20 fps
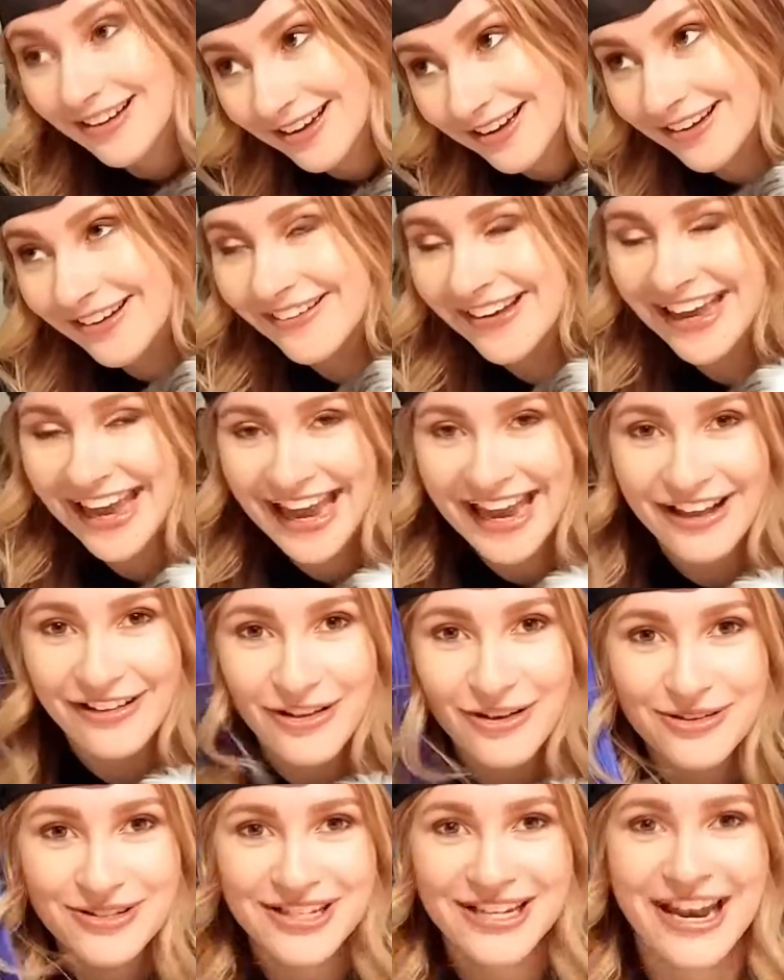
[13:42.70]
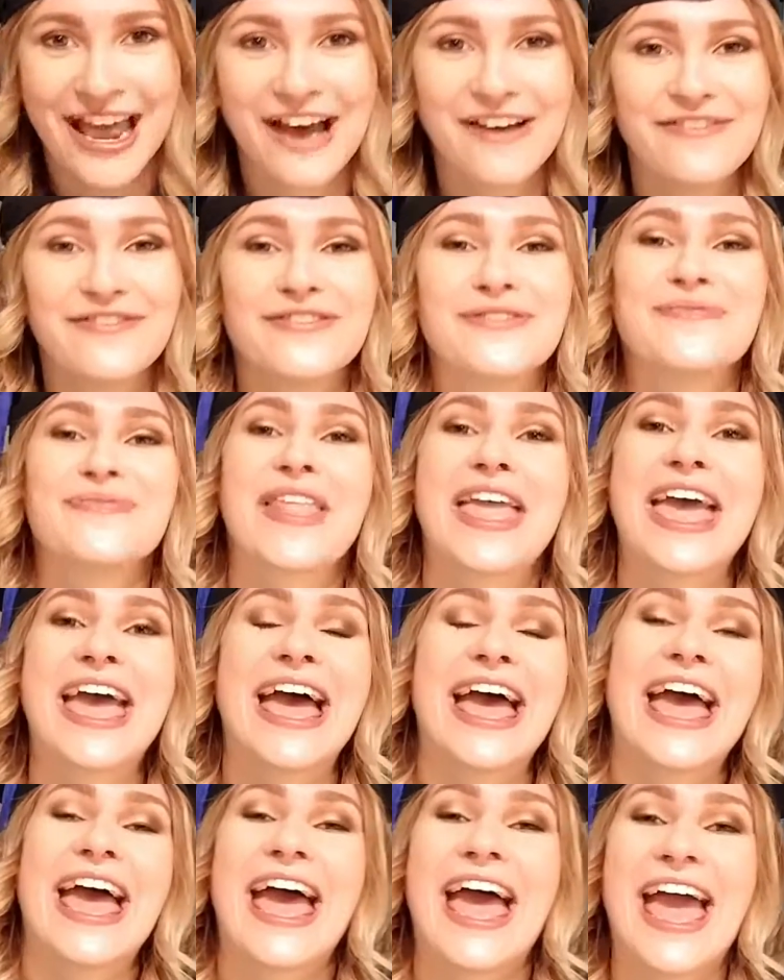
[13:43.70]
Okay, close enough.
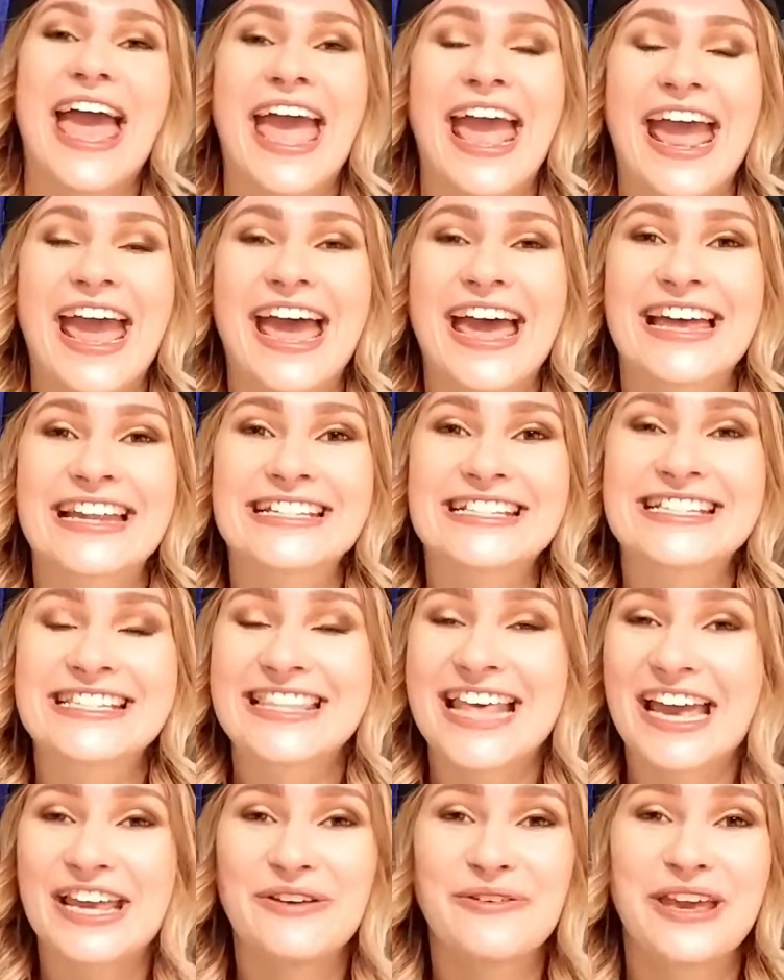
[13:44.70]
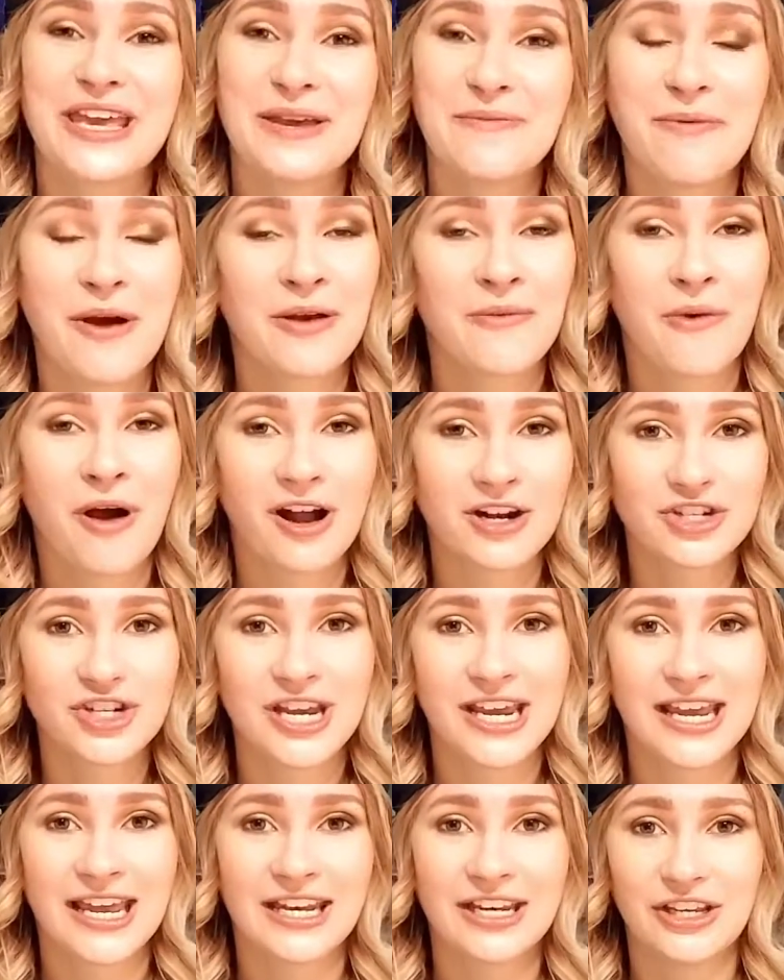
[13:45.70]
And that you keep on
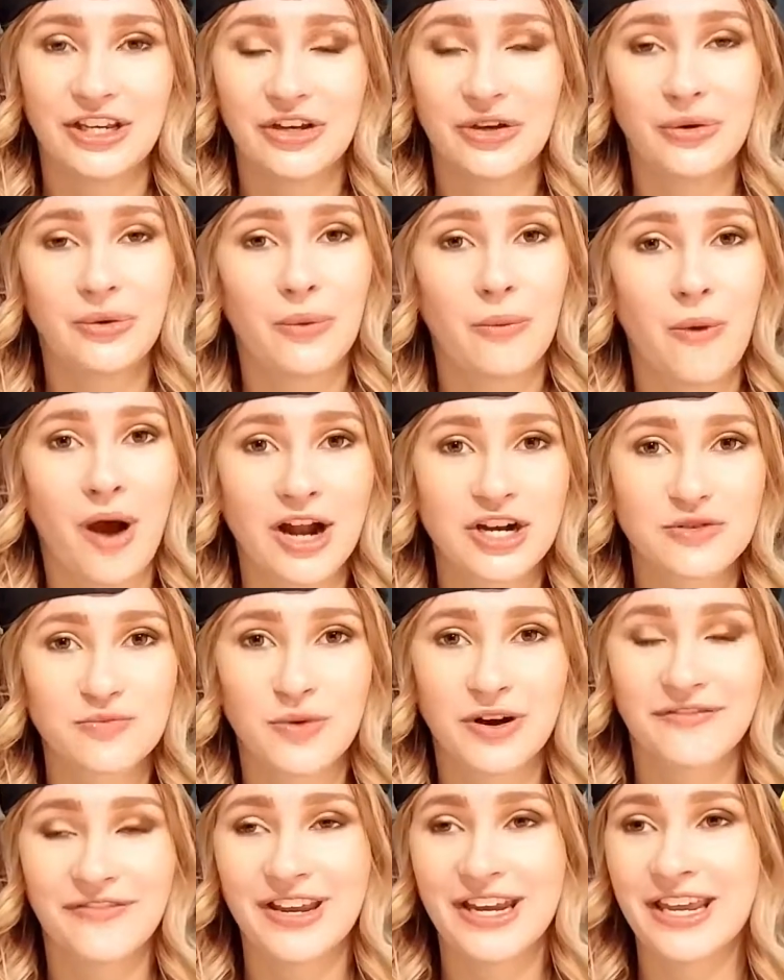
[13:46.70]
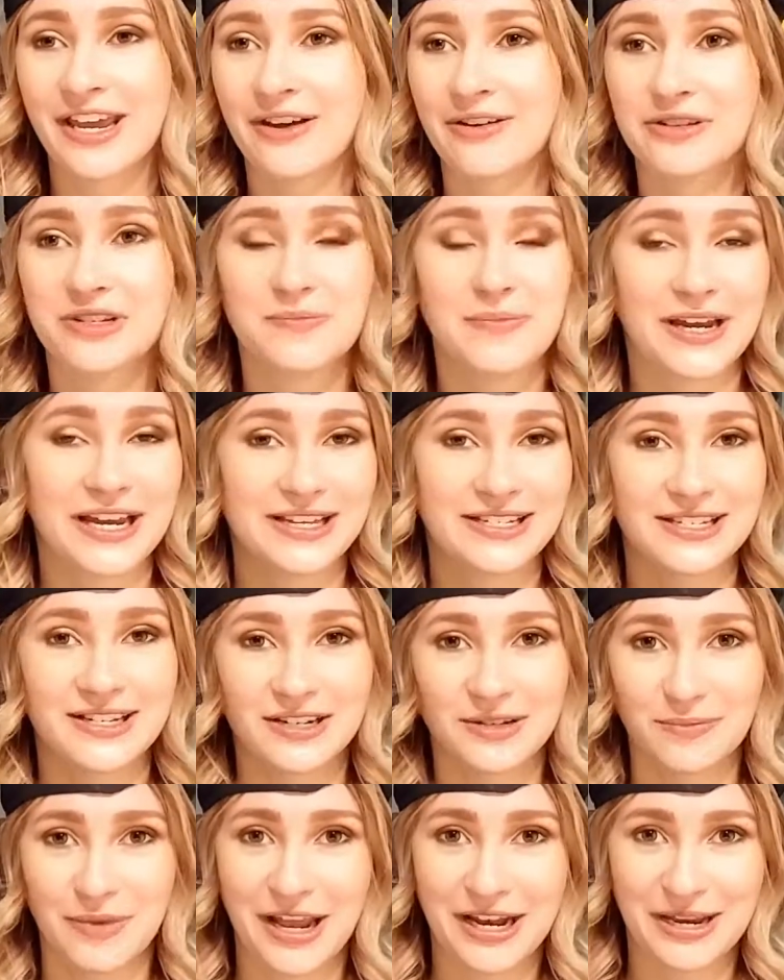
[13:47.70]
watching and you watch more videos because
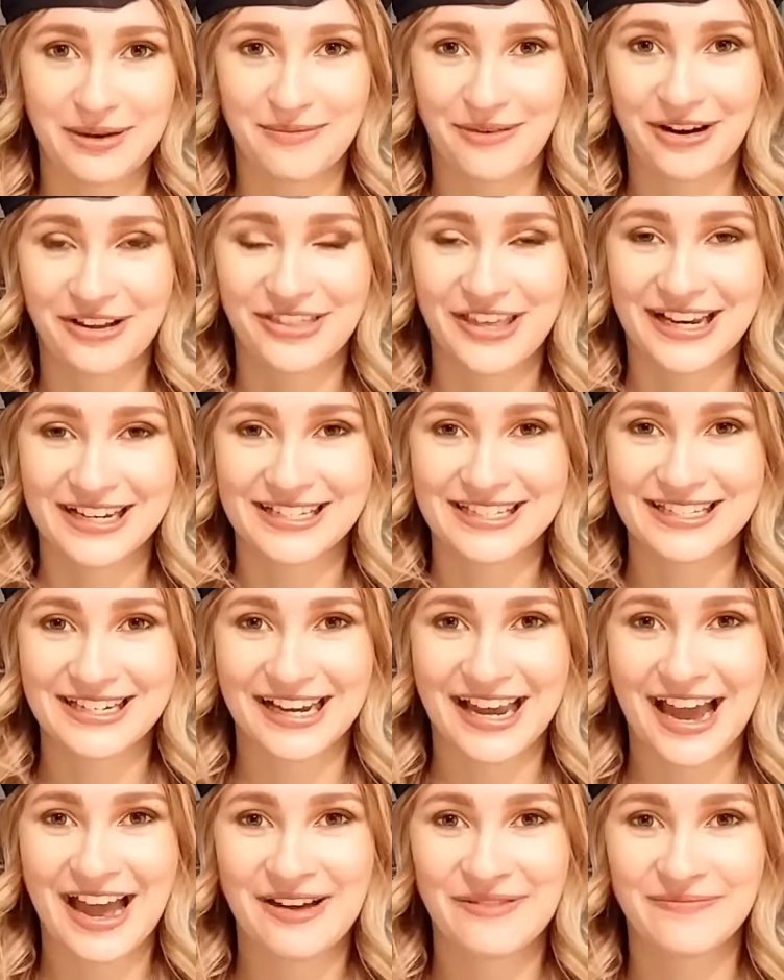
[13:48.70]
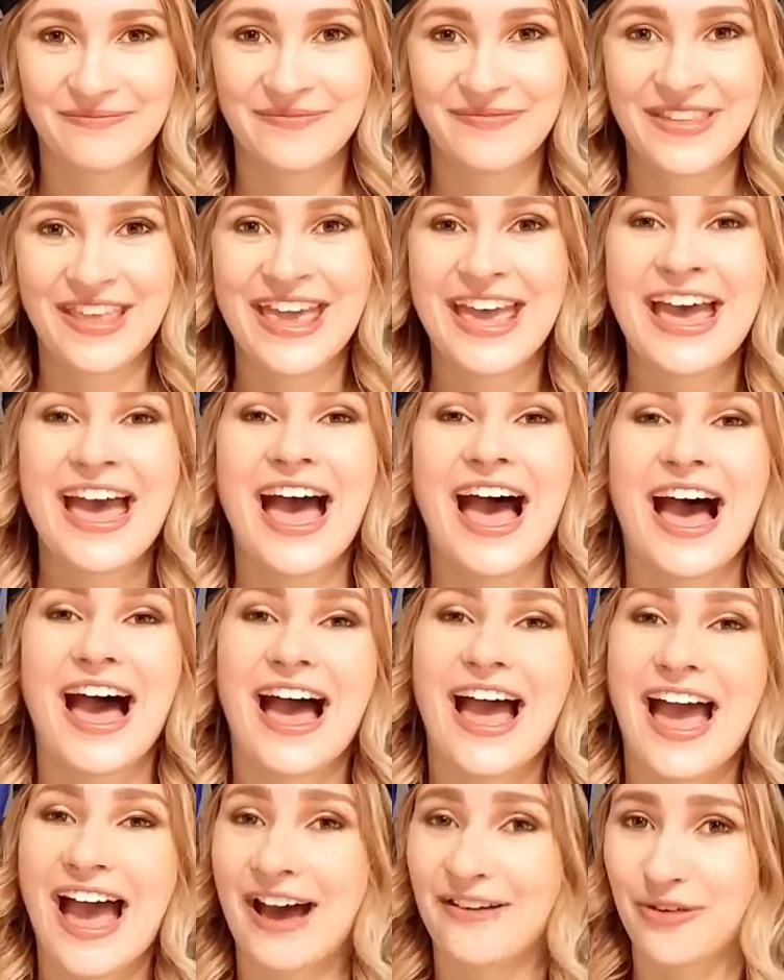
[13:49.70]
there's plenty more things to come.
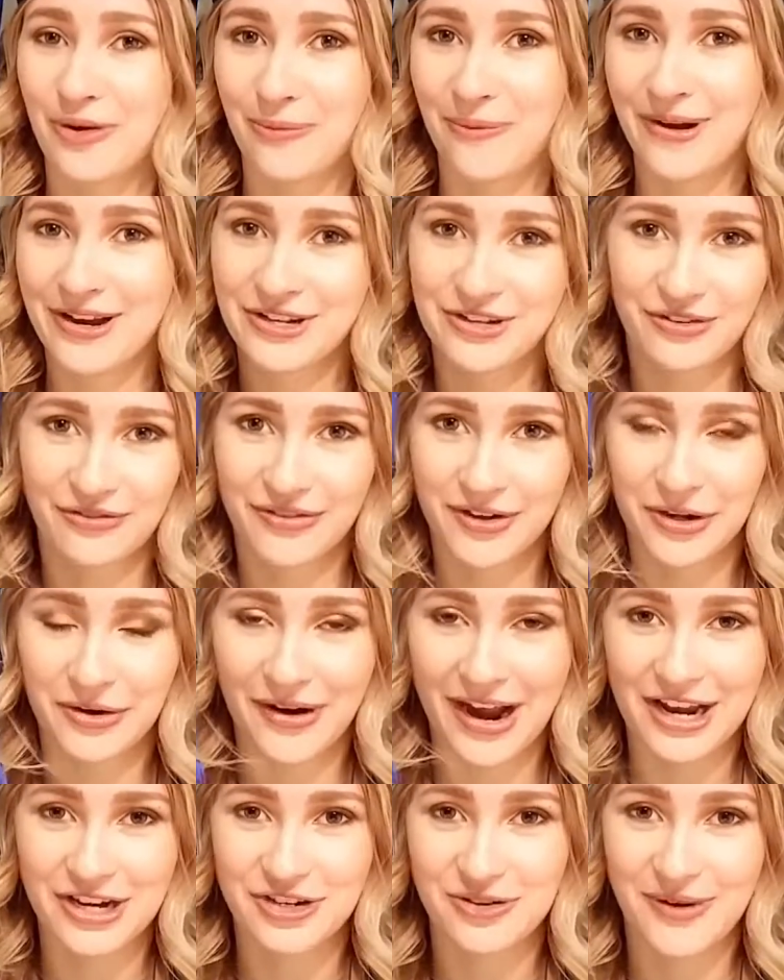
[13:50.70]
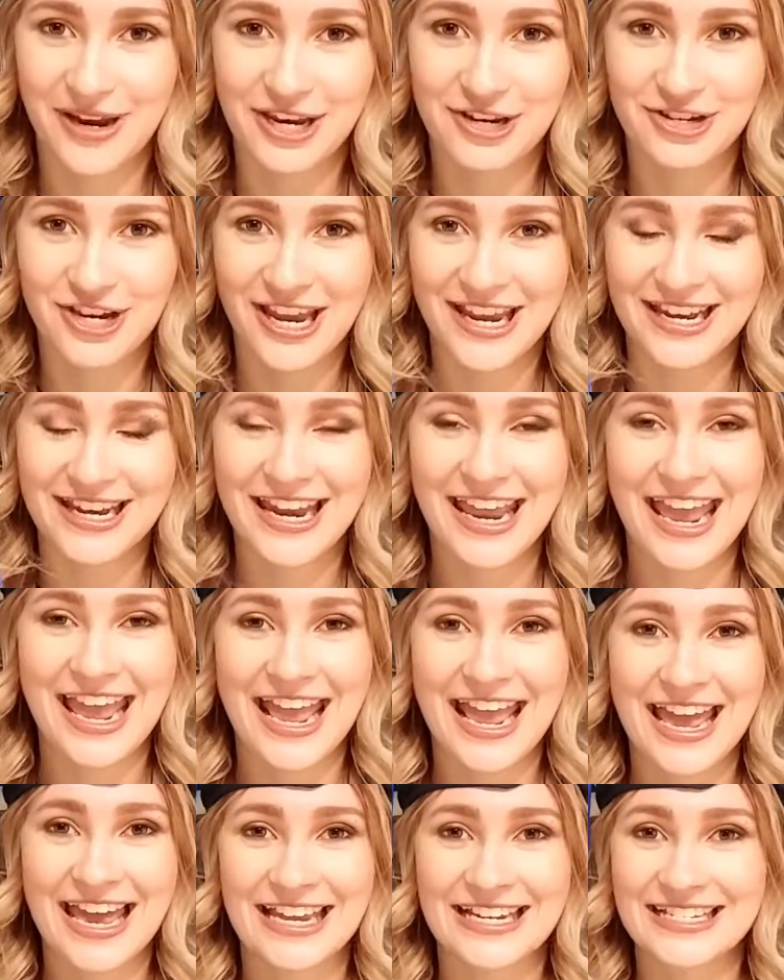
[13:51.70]
Have a wonderful graduation,
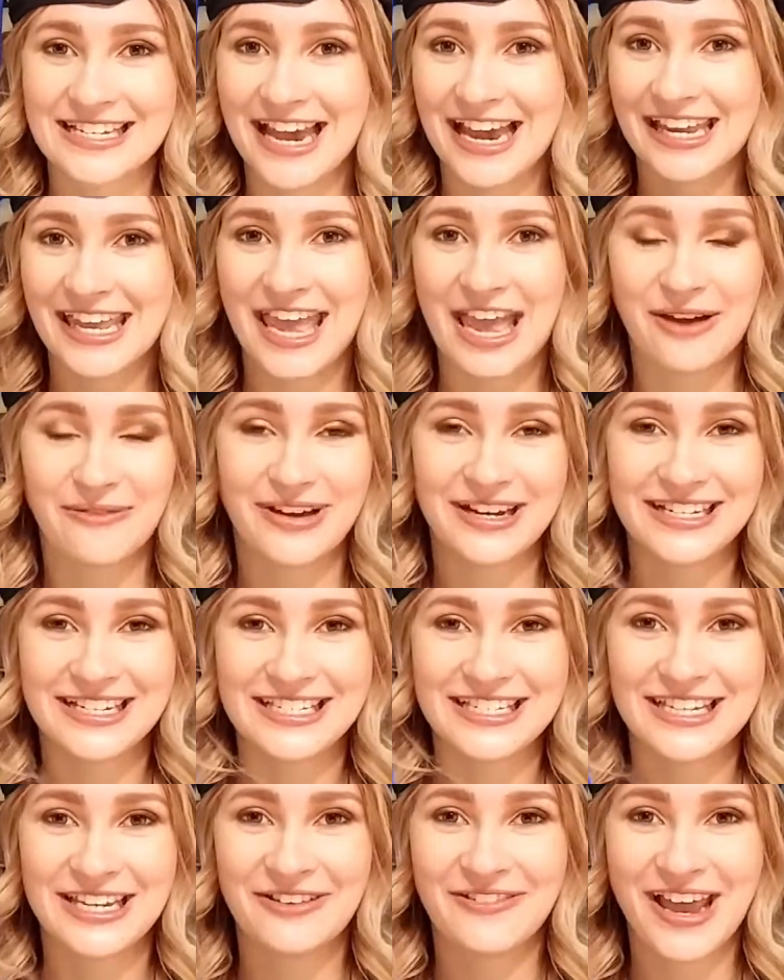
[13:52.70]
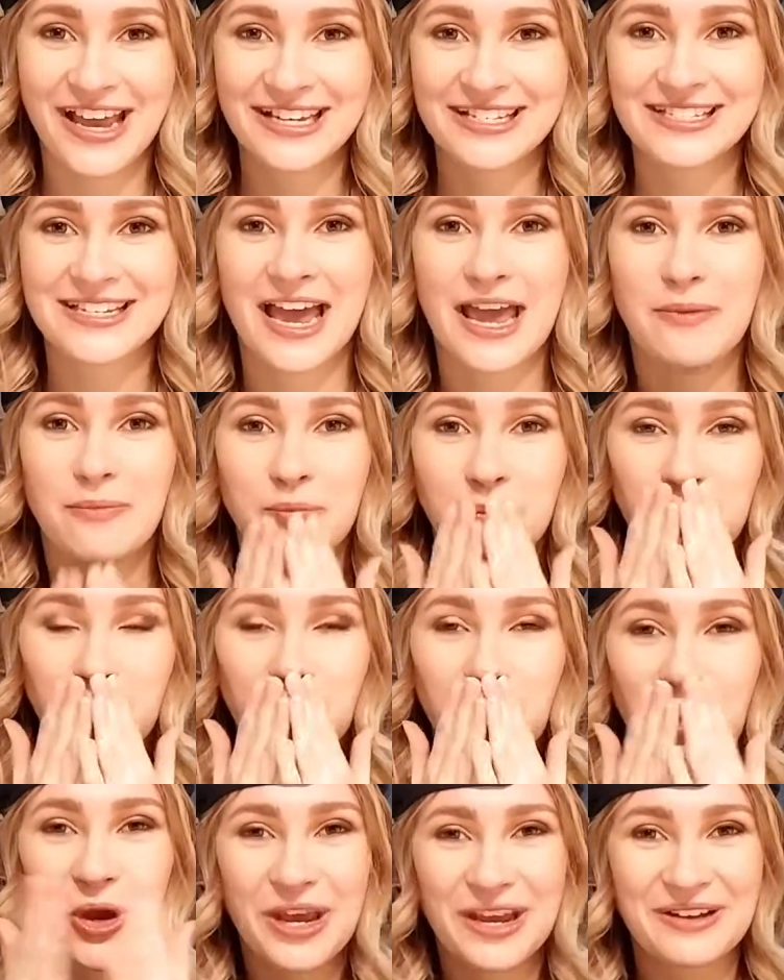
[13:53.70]
and I can't wait to see you next time.
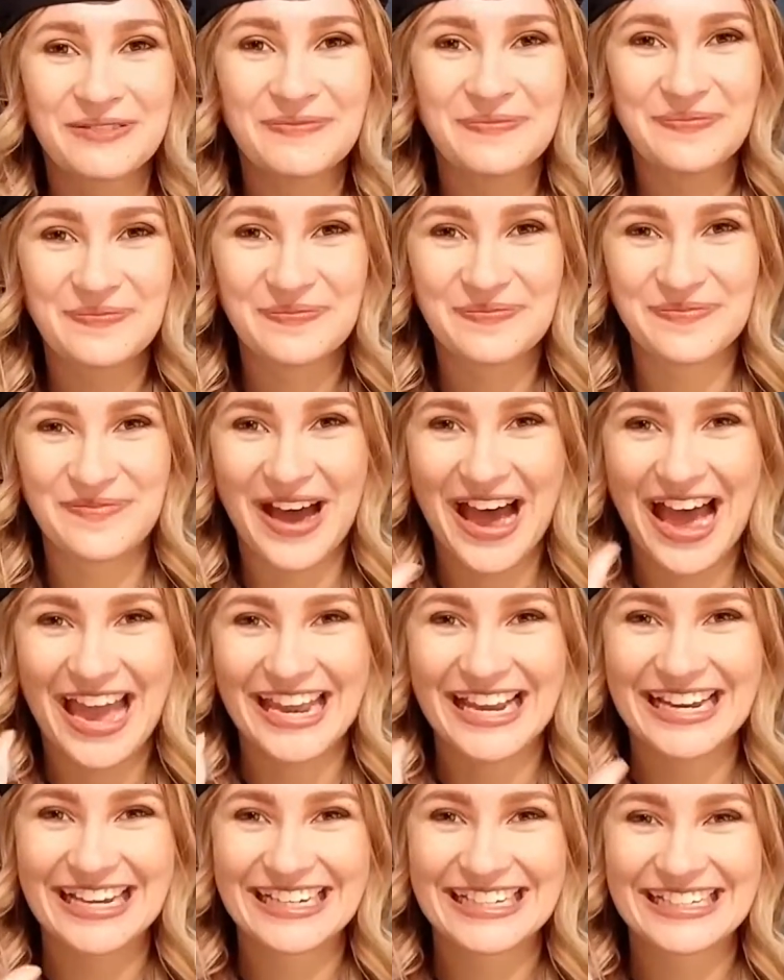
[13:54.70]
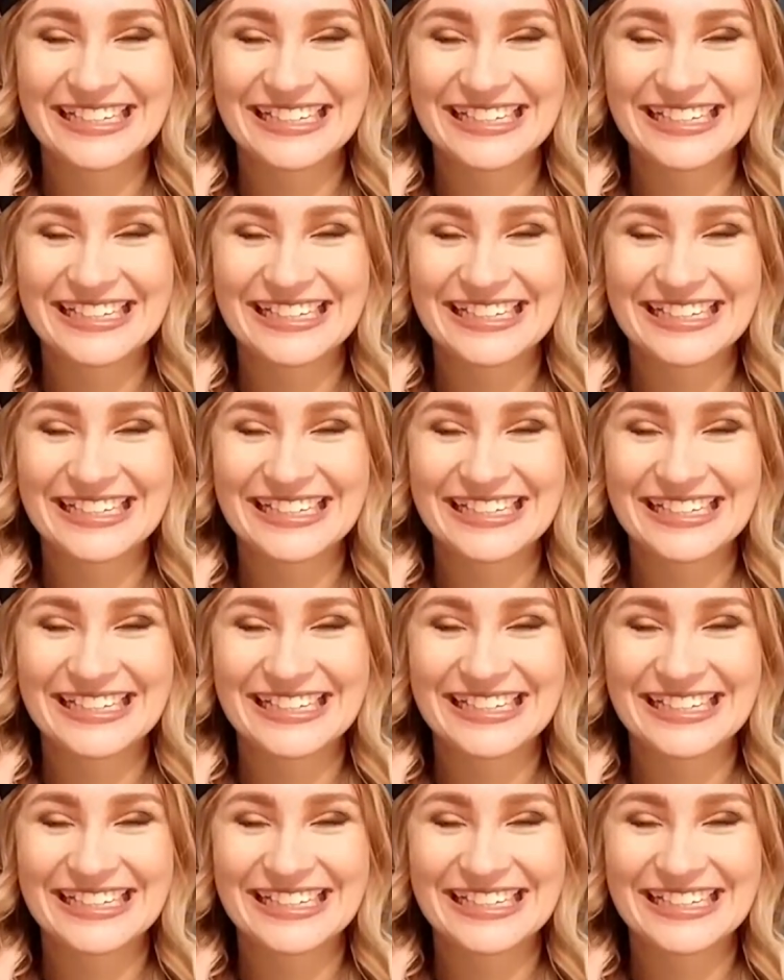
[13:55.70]
Bye.